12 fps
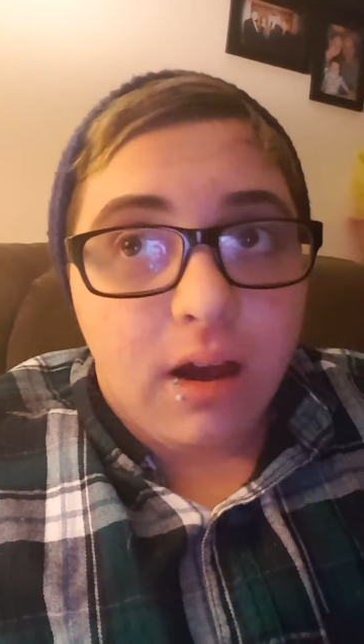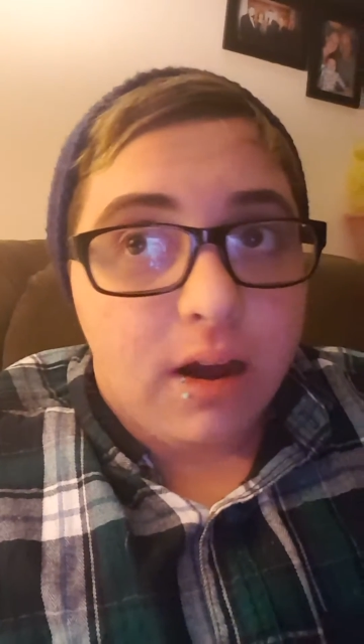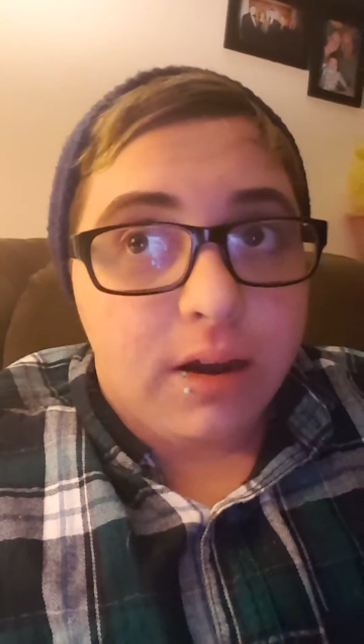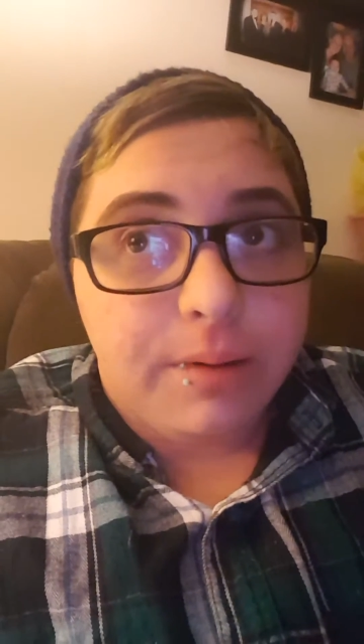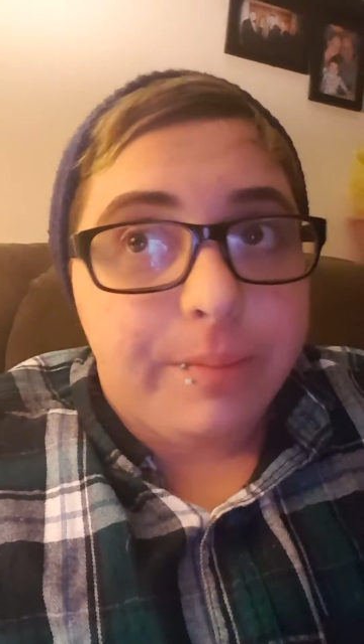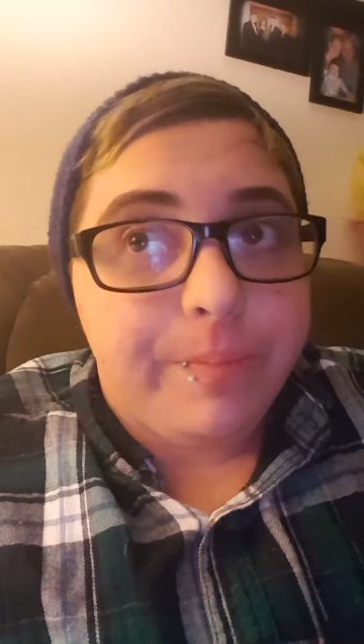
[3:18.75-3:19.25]

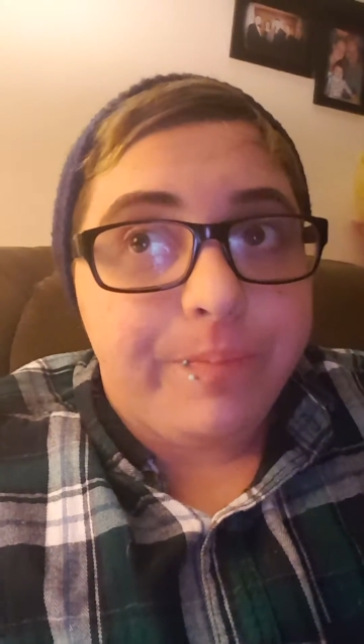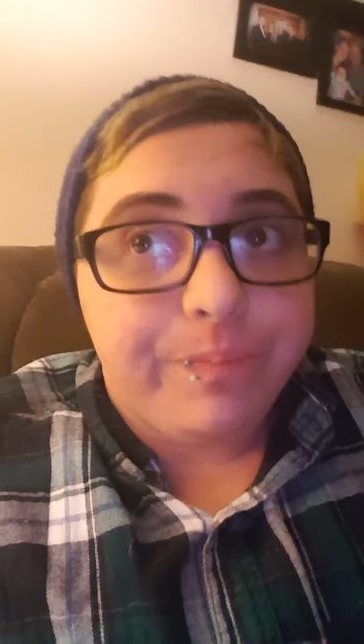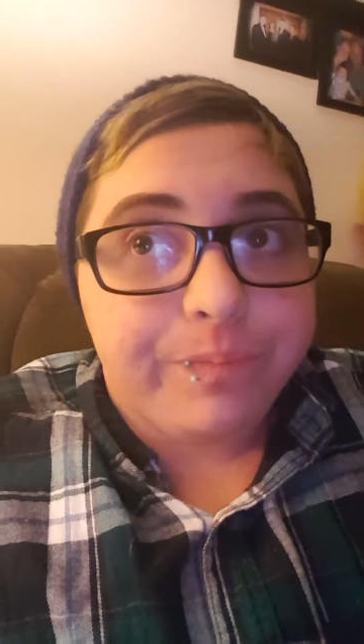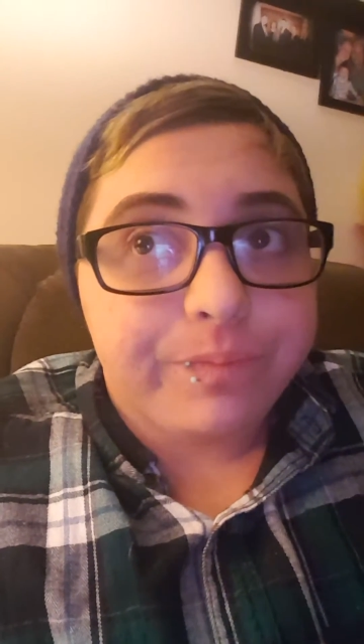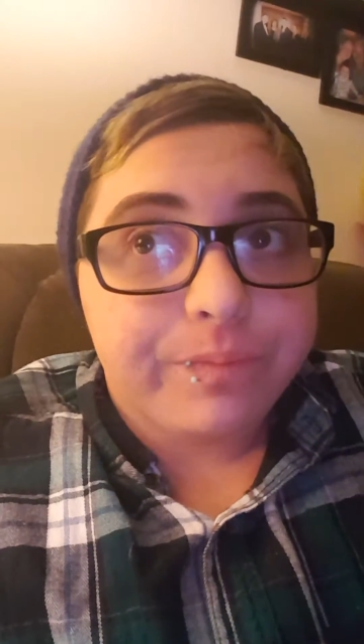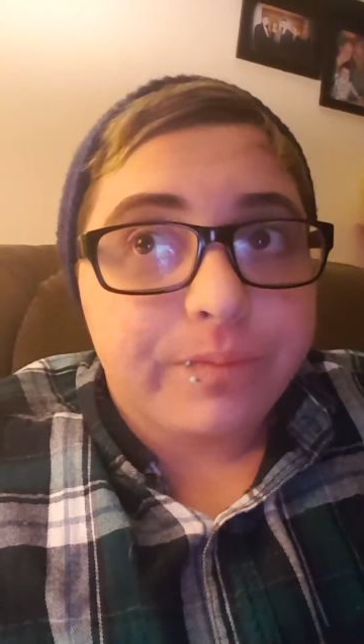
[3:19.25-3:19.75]
Um,
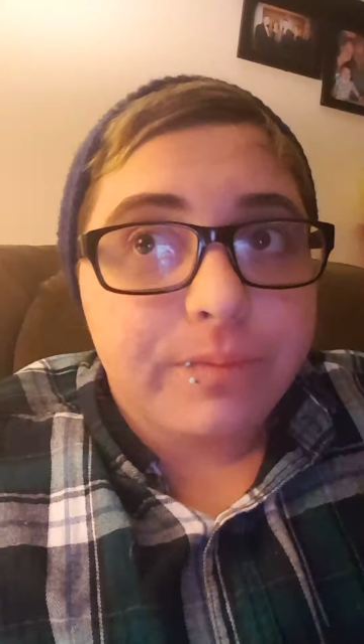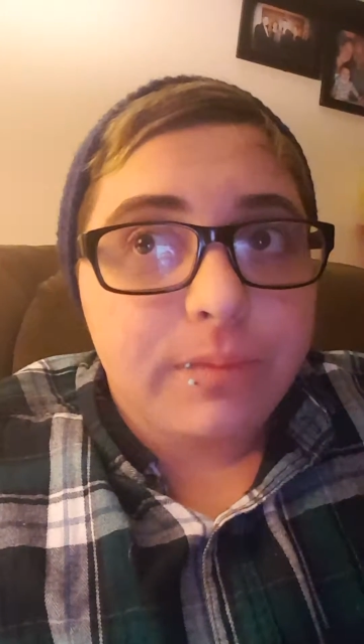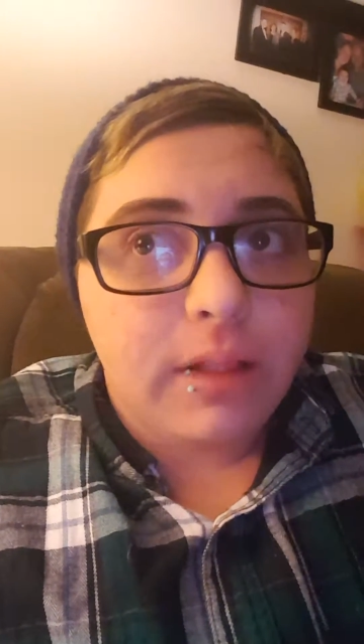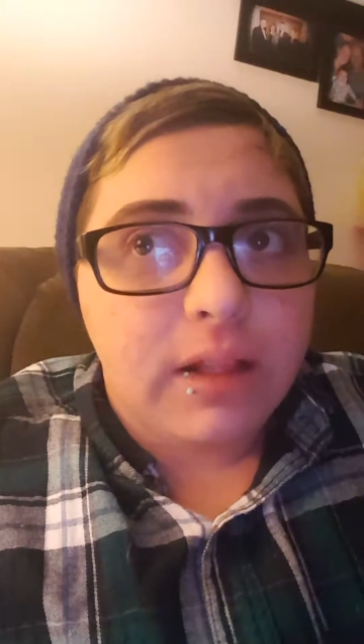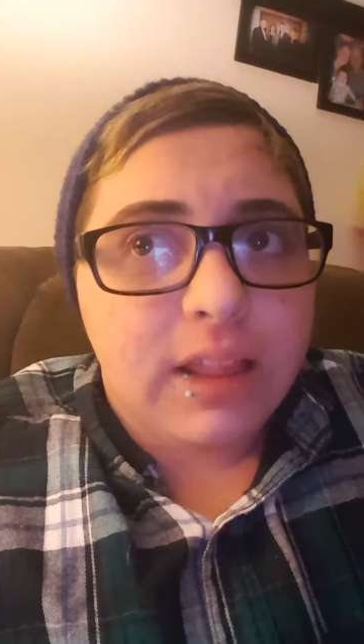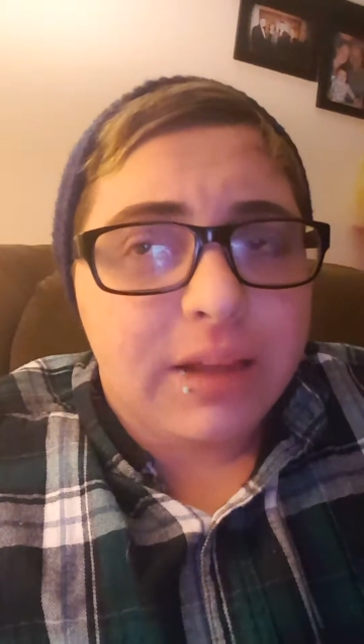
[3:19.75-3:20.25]

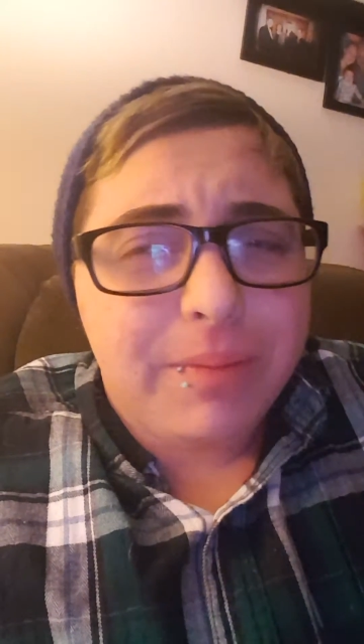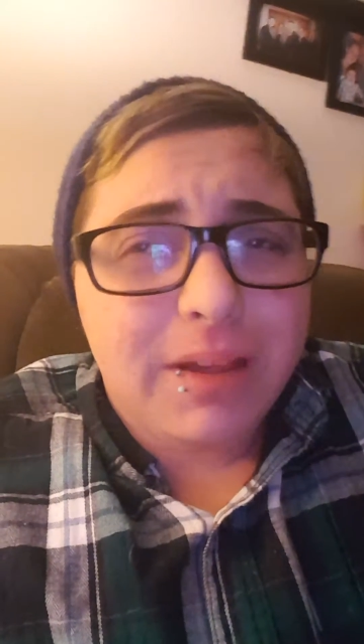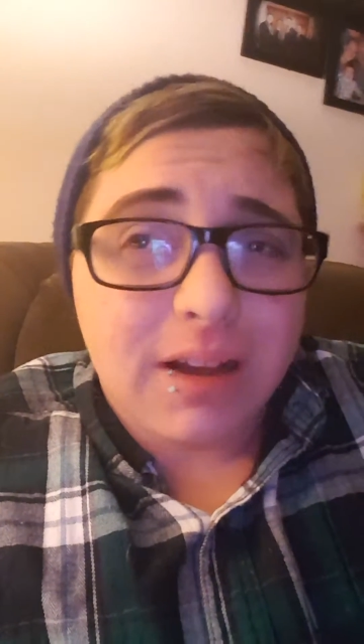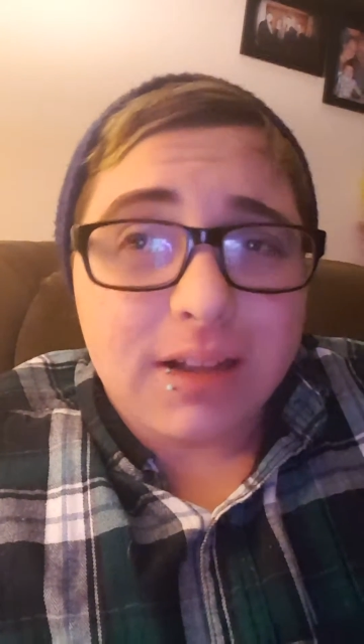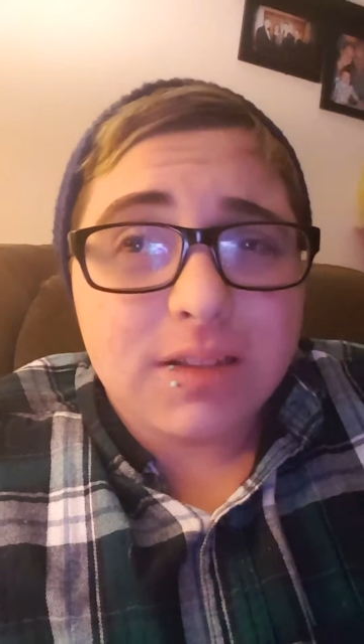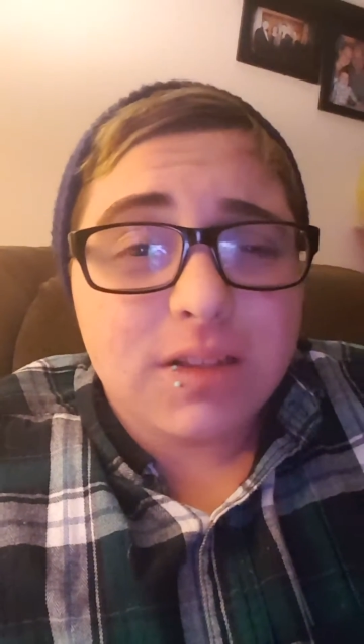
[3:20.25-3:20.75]
like
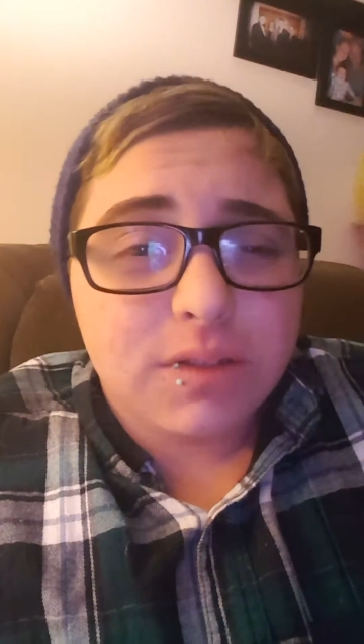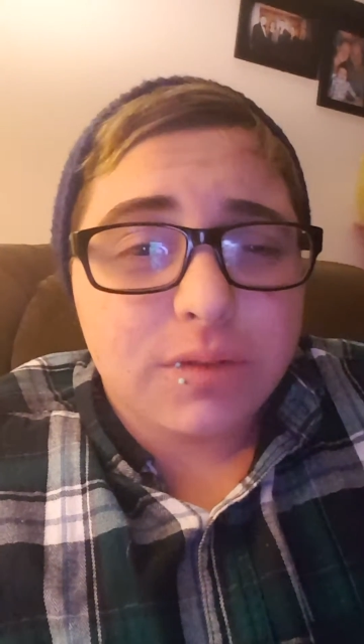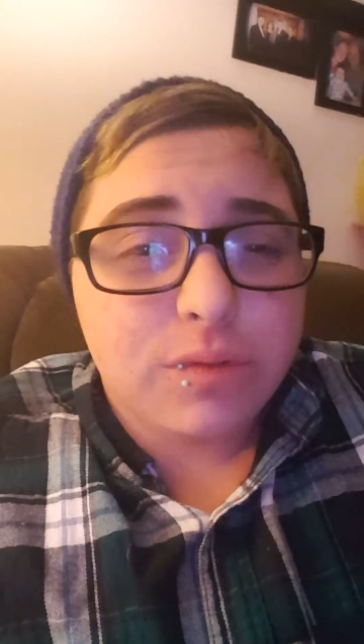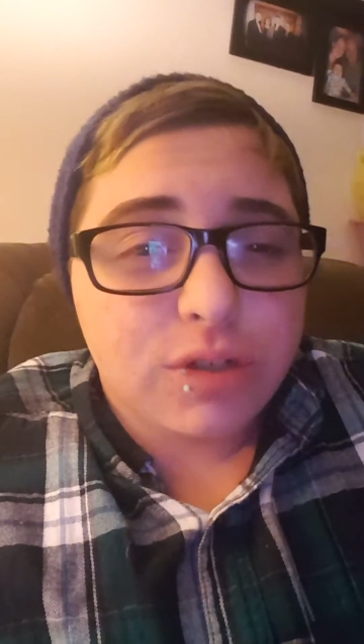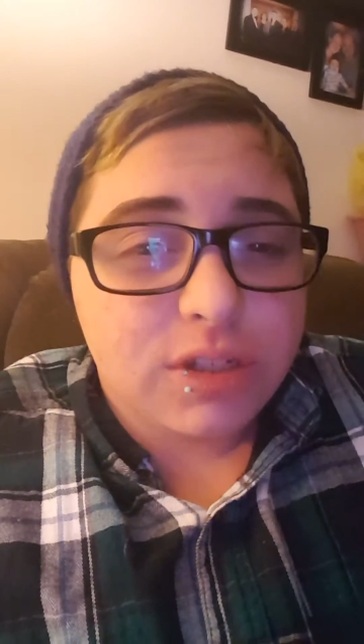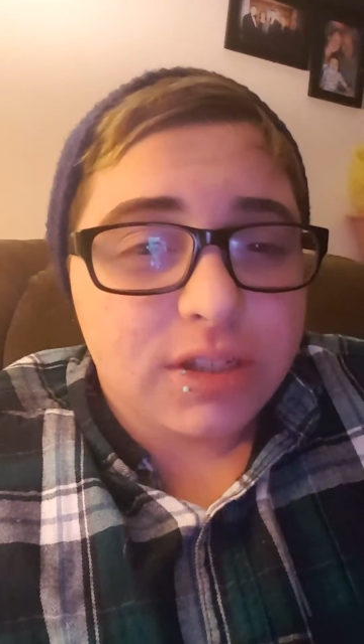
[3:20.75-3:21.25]
because this
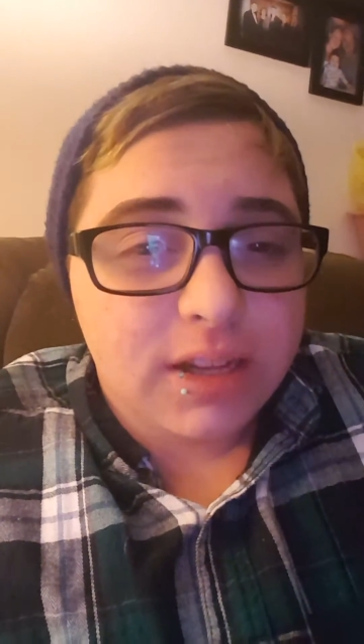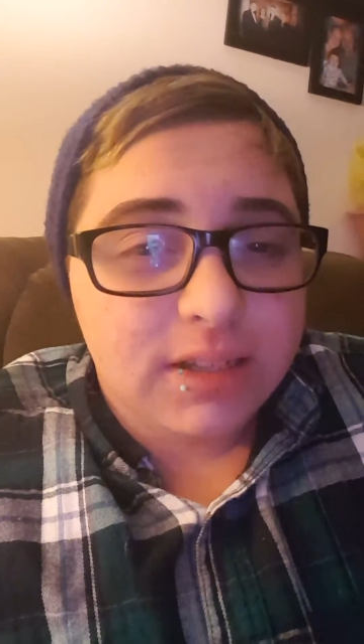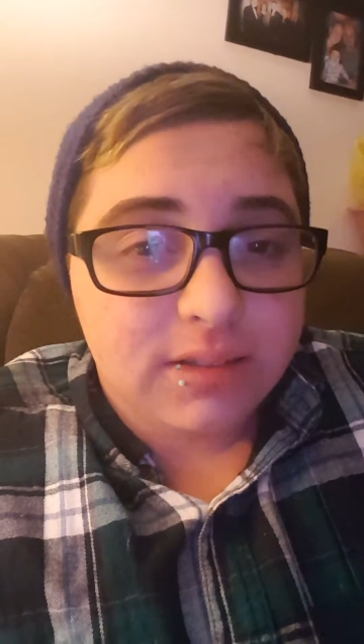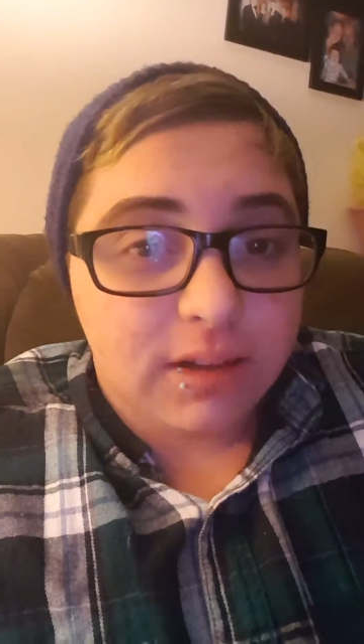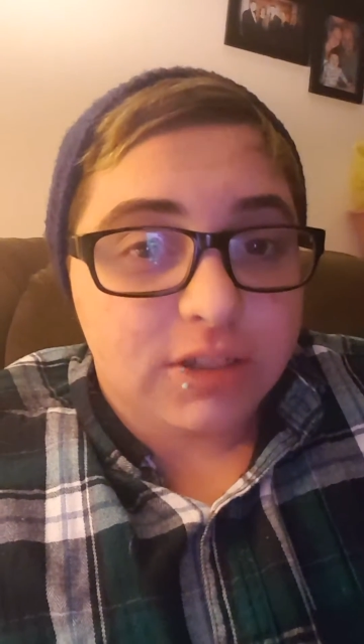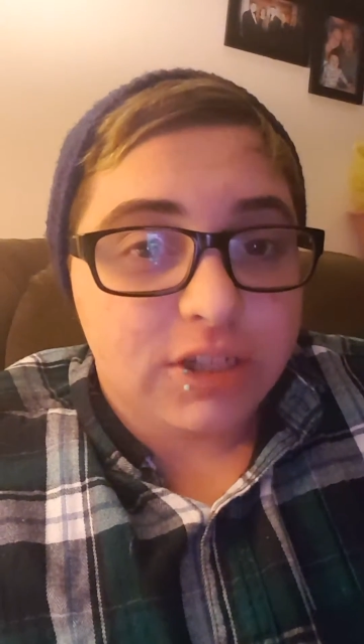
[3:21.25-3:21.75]
was just like
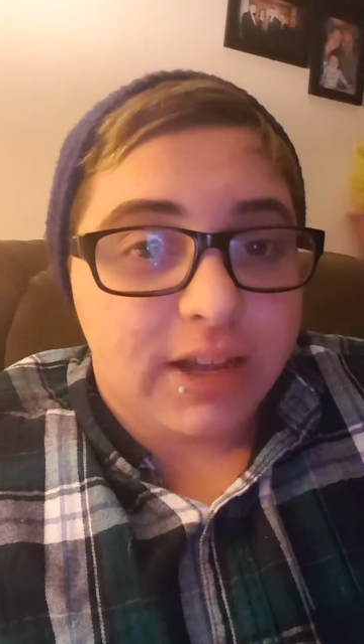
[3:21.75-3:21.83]
such